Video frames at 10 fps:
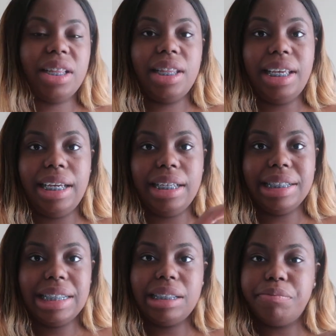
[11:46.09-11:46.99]

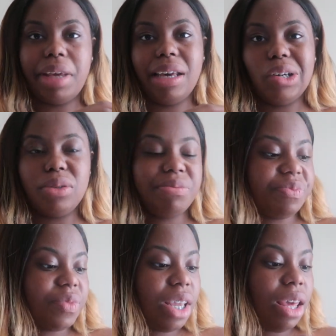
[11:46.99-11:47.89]
clean smell
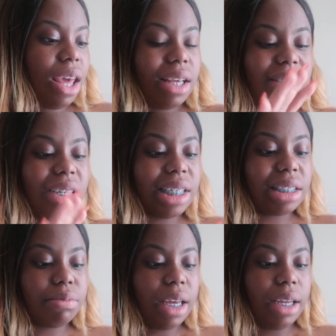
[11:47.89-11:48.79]
it's hard to
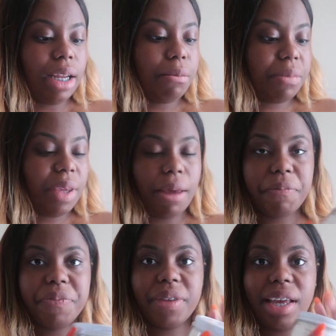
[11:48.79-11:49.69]
explain it but yeah
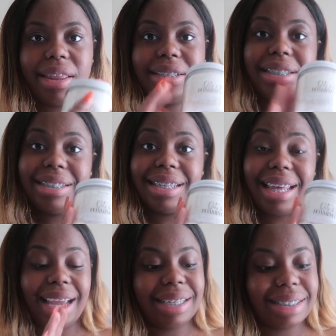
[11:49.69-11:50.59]
this is
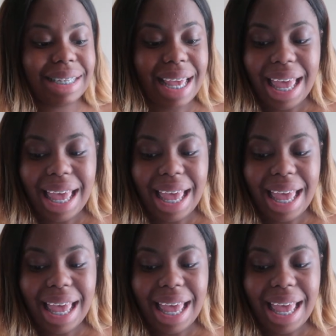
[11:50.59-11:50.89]
plants